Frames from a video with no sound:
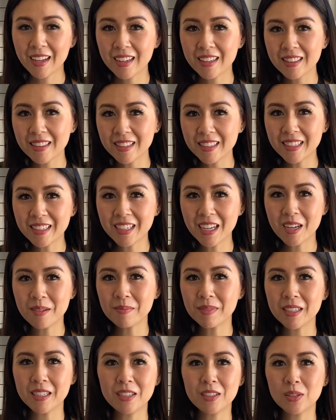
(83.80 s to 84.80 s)
Lee Kum
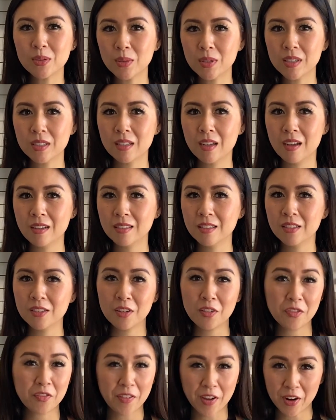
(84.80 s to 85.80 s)
Kee soy sauces are
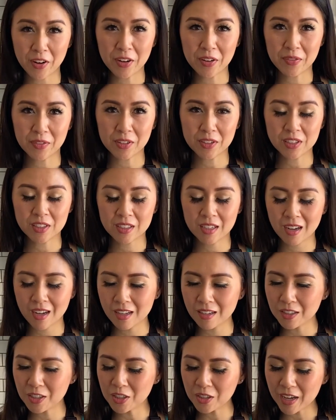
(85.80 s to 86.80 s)
very
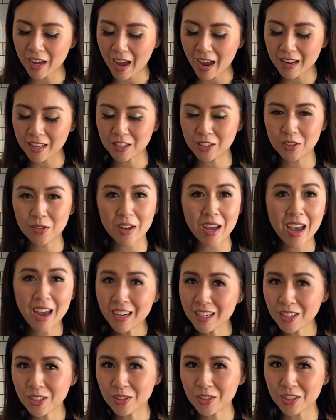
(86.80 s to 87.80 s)
versatile. You can add it to
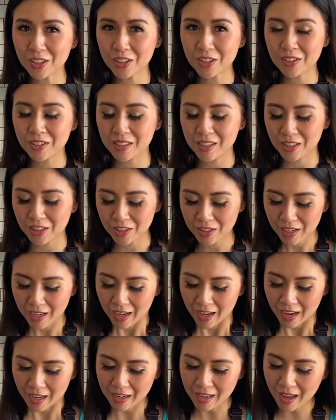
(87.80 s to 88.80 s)
any traditional dish
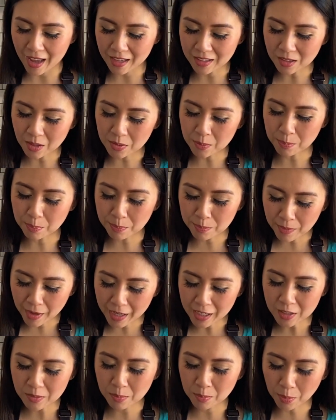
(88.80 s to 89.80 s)
and it adds a
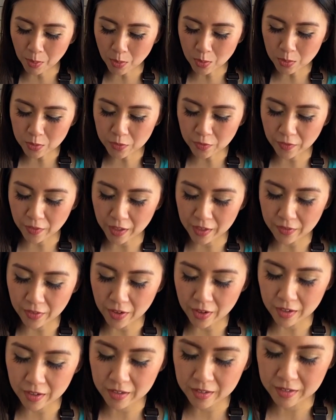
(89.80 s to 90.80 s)
nice bold
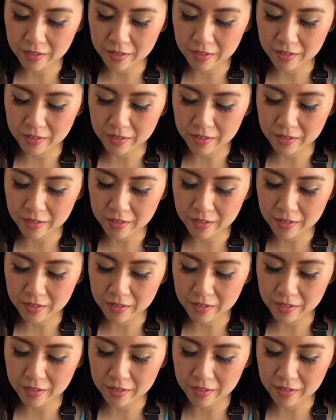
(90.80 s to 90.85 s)
flavor.